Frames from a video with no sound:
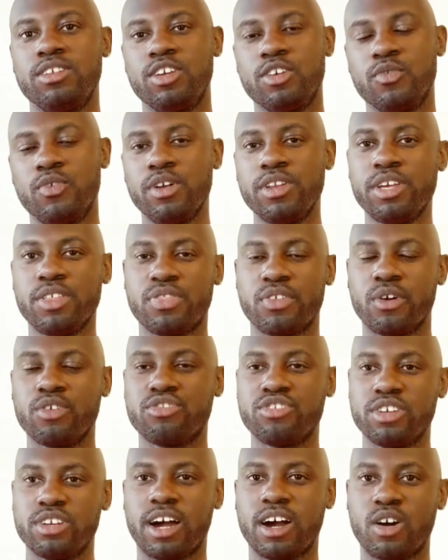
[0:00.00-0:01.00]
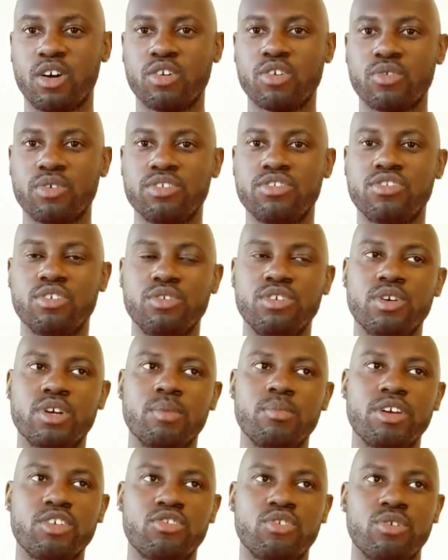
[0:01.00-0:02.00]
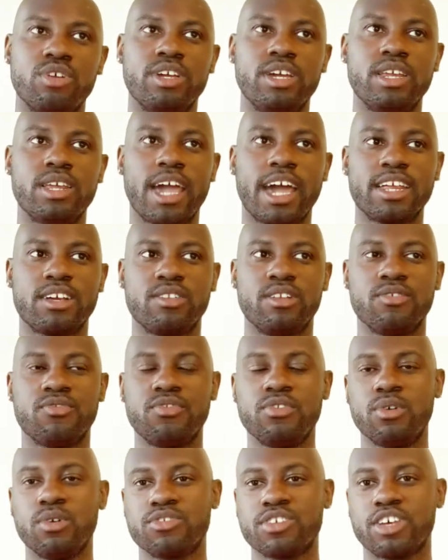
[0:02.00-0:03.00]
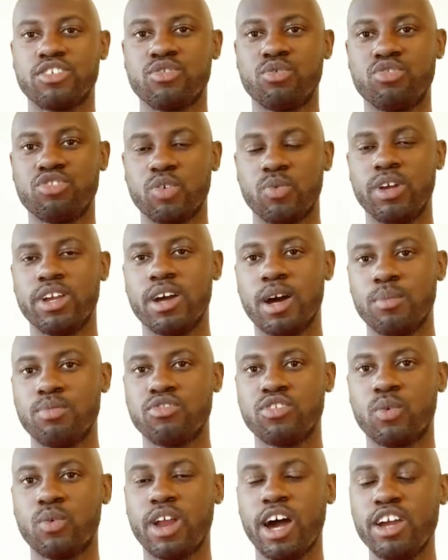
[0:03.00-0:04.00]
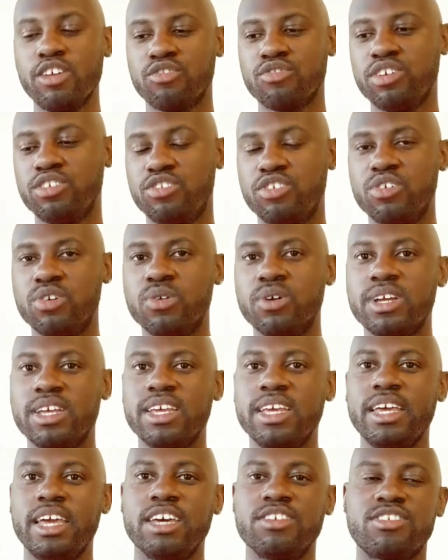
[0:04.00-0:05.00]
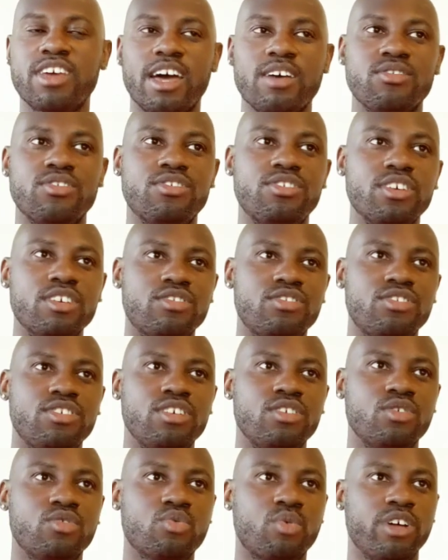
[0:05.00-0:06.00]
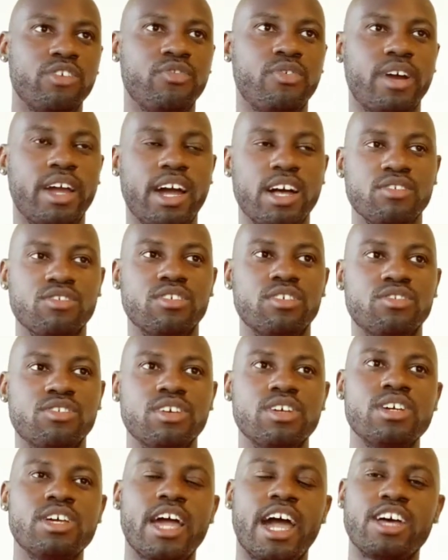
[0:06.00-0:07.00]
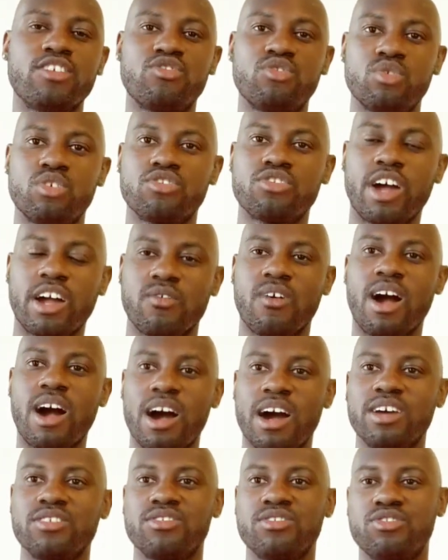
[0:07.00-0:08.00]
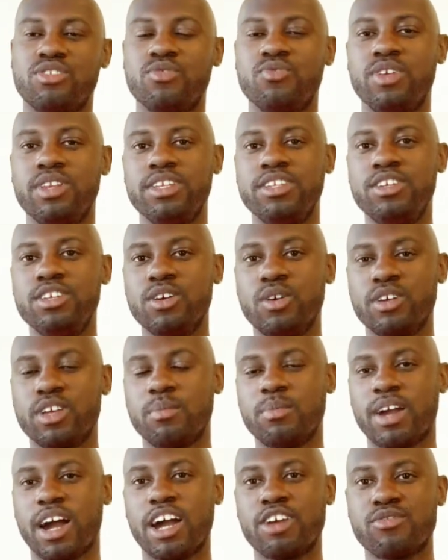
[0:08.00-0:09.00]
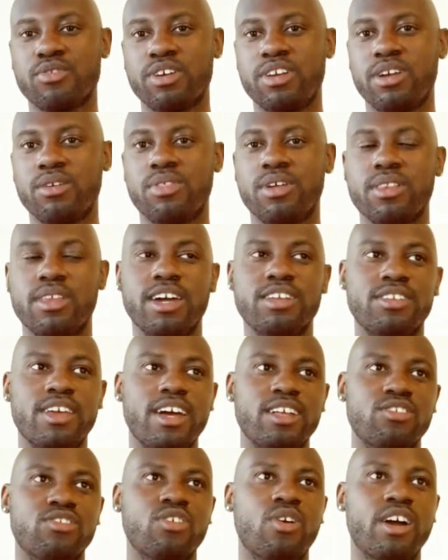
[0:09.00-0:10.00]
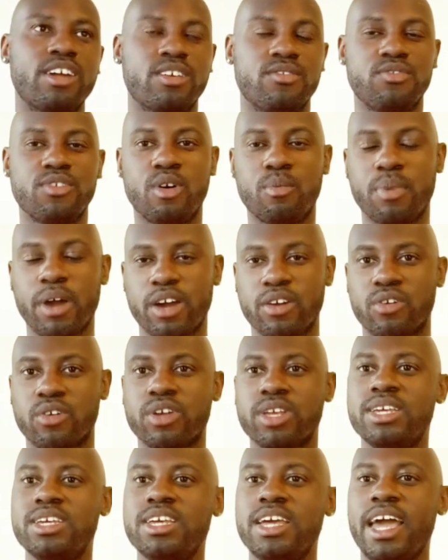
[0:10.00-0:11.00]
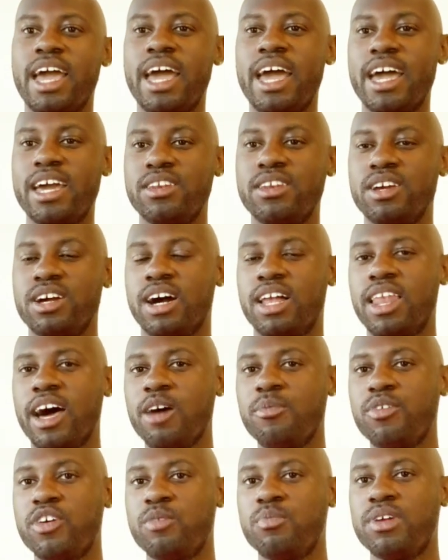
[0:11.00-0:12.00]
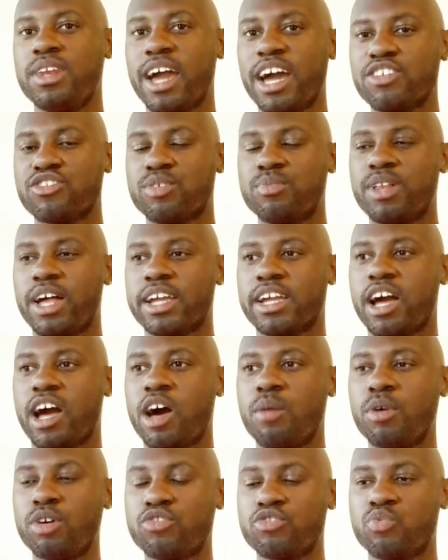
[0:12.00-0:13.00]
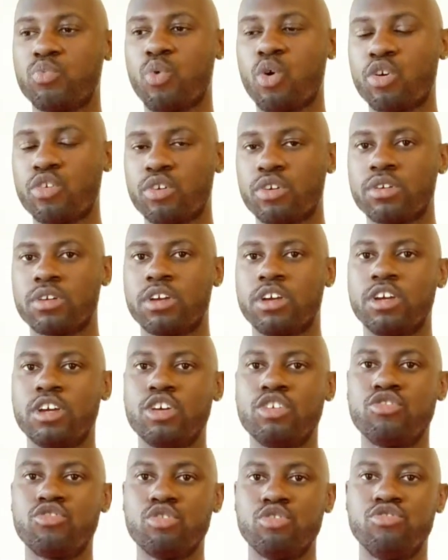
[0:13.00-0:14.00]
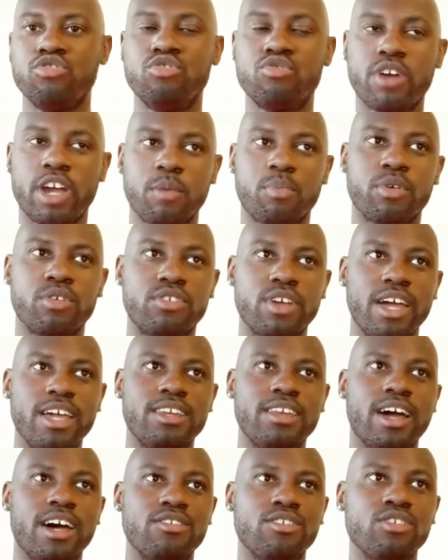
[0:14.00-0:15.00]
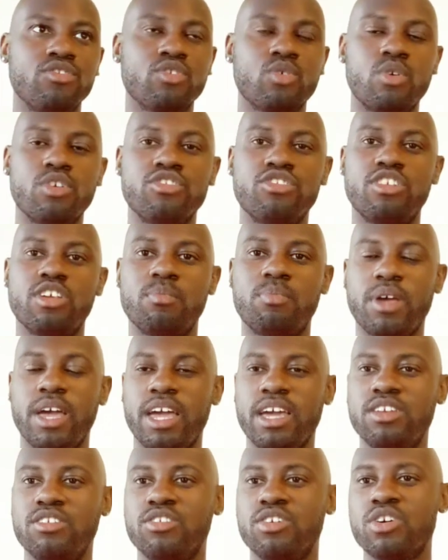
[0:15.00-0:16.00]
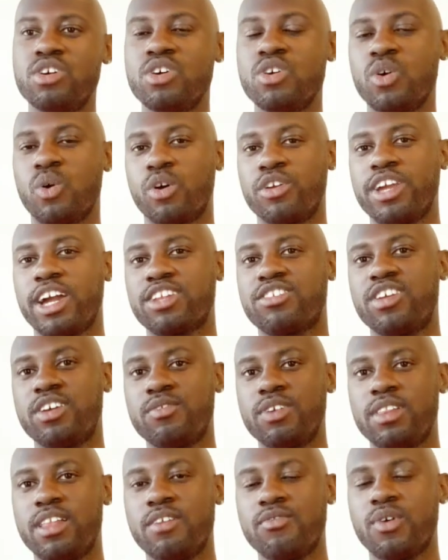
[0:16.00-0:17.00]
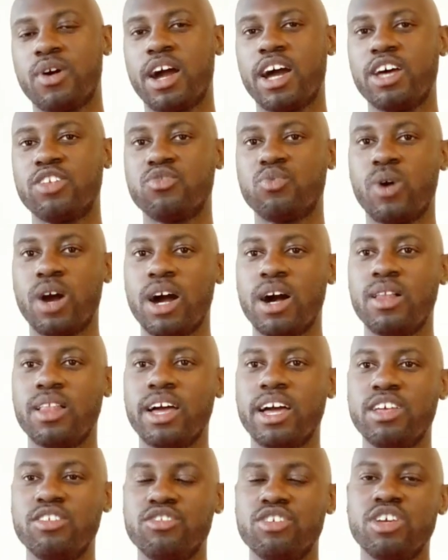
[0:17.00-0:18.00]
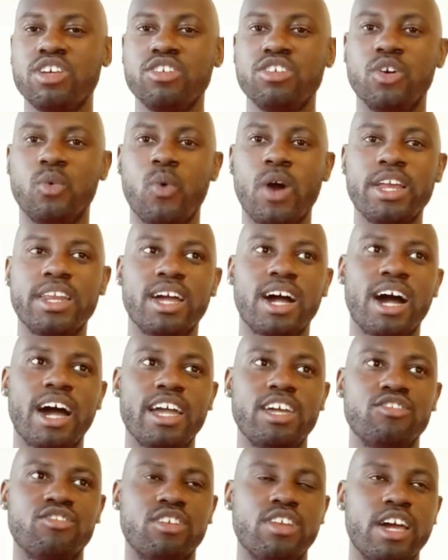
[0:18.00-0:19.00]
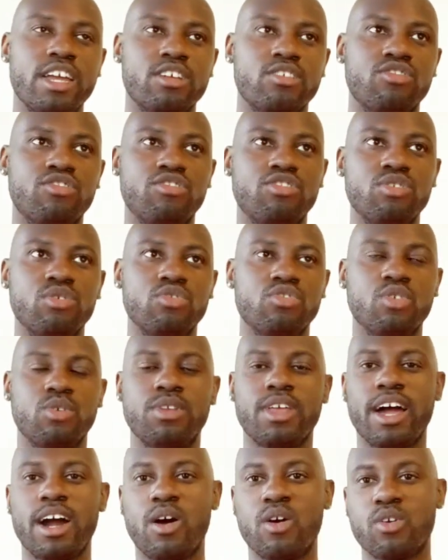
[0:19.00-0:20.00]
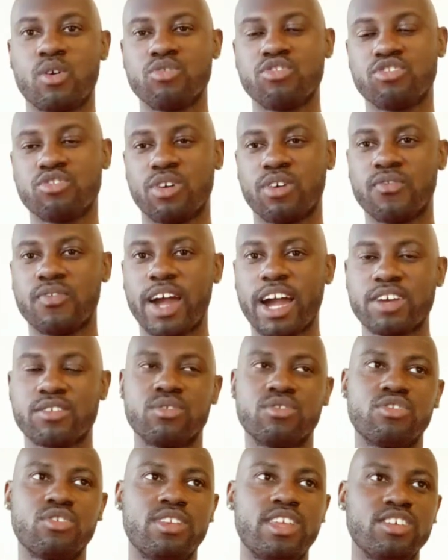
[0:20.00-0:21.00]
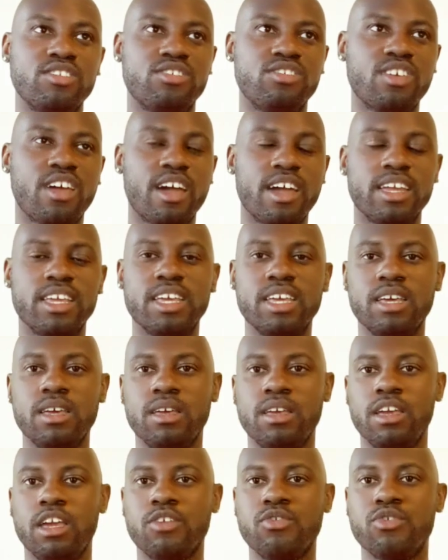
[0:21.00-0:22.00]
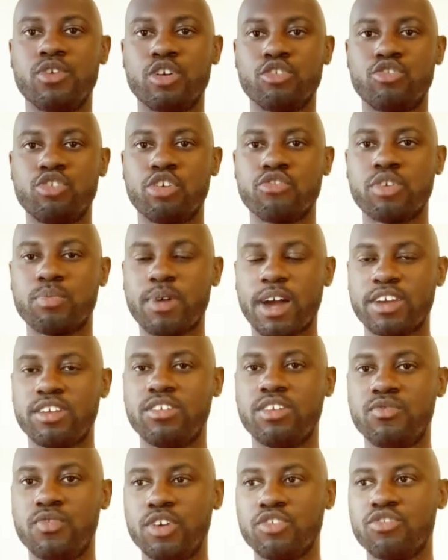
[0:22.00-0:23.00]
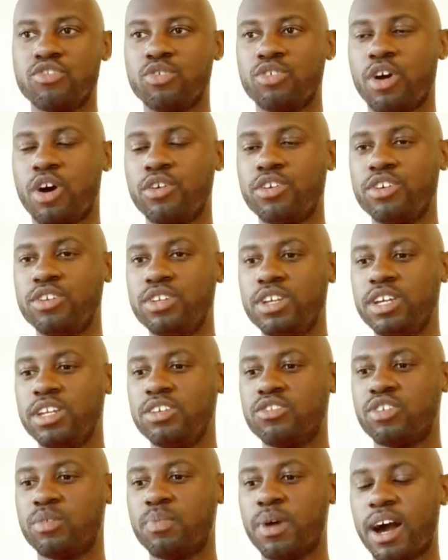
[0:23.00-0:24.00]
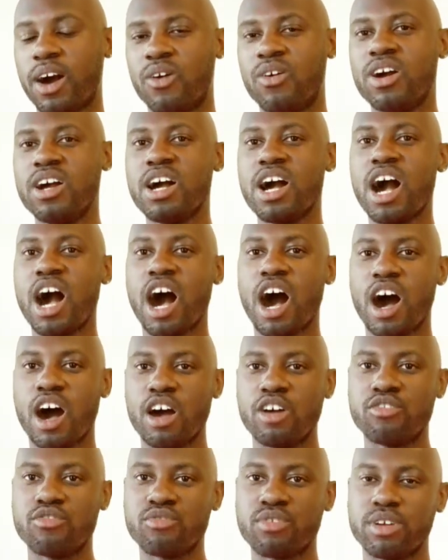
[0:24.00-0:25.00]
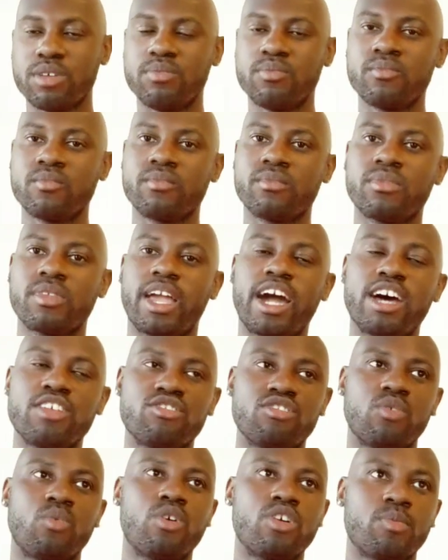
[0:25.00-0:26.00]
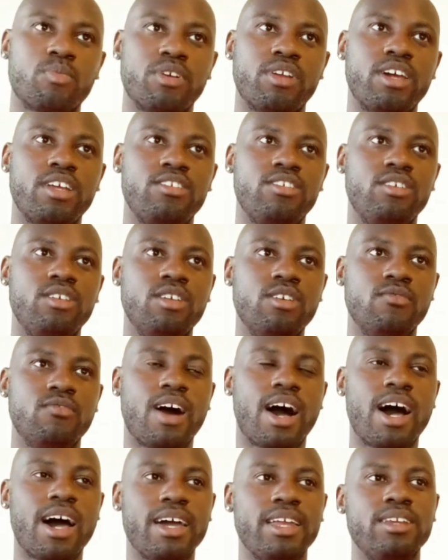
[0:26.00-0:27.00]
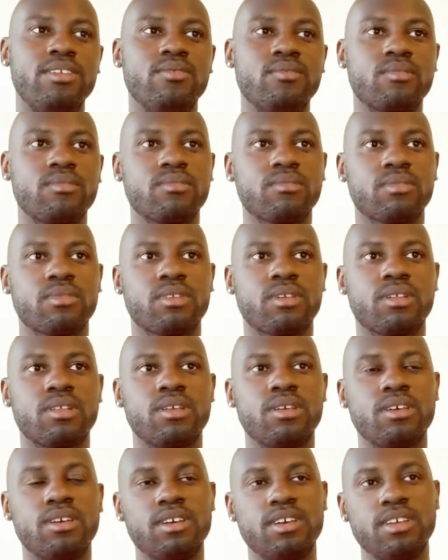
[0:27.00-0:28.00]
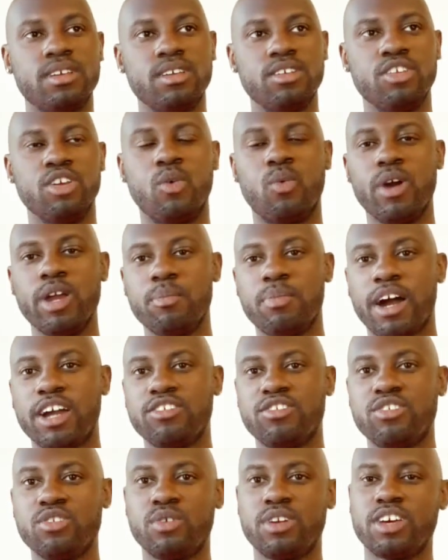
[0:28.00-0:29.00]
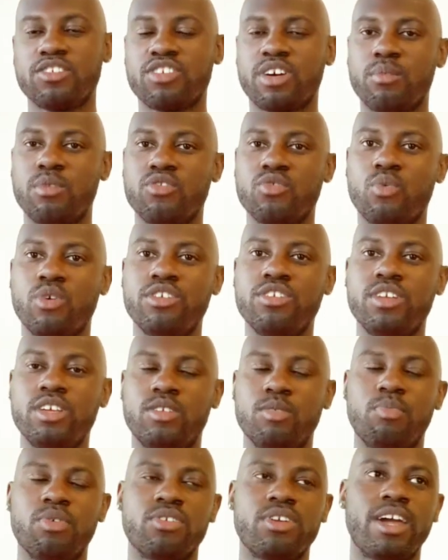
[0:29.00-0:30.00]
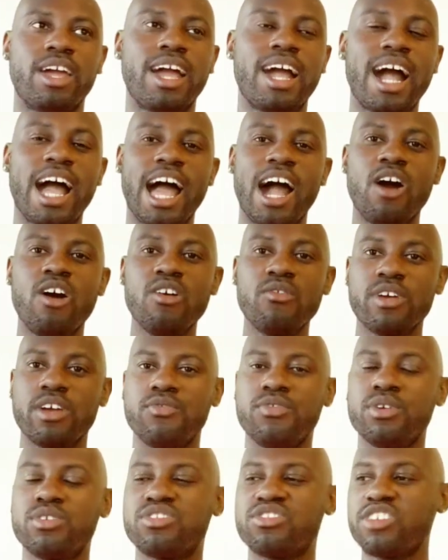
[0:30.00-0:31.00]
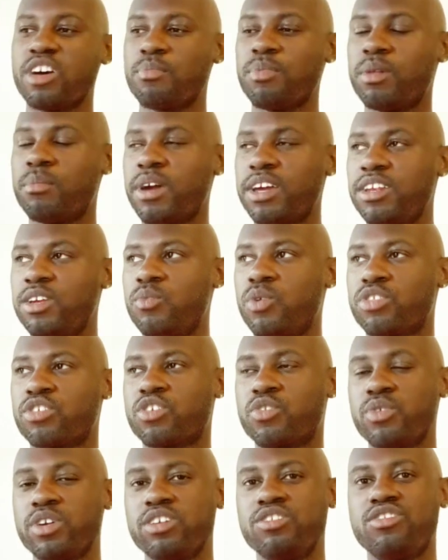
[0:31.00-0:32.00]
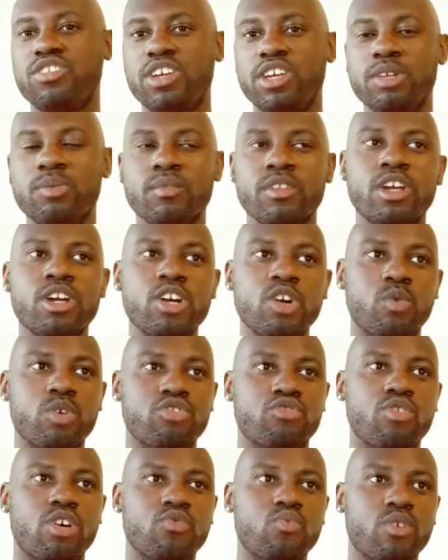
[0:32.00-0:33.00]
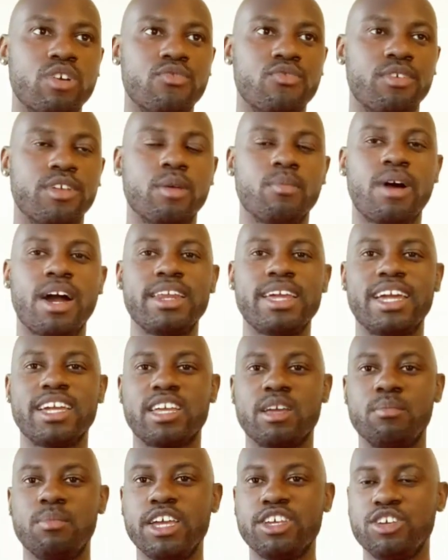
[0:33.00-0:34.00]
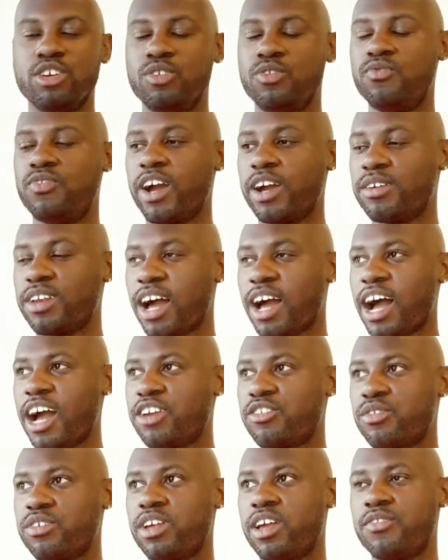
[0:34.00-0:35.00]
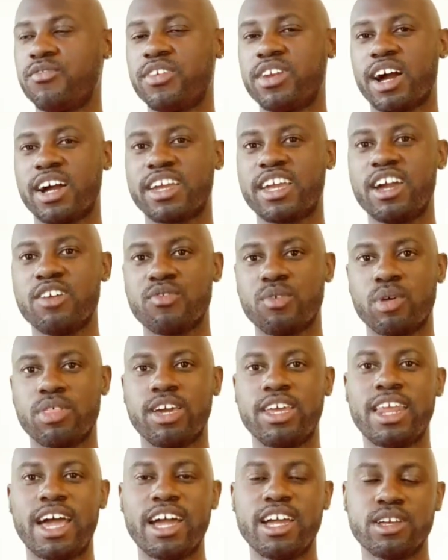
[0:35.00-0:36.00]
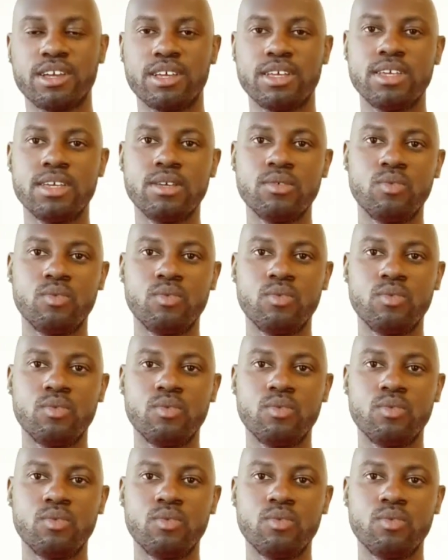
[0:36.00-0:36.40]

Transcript: you're really thirsty, you're not hungry, so you want to make sure you're getting adequate fluids as soon as you wake up. So what I usually do is have 16 to 24 ounces as soon as I rise to really, get me hydrated and anything like that, so I can feel better. And a lot of people have been asking me, like, how much water should you drink per day? Now, this is going to depend on your activity level as well as your weight and height and genetics too, so that all goes into a factor. So let's say if you're a 200-pound individual, all you need is about 100 ounces of water per day. You divide your weight by 2, and that's how much water you need per day. However, if you're supplementing with creatine, which draws water from your body and can make you very dehydrated if you're not careful with it, and that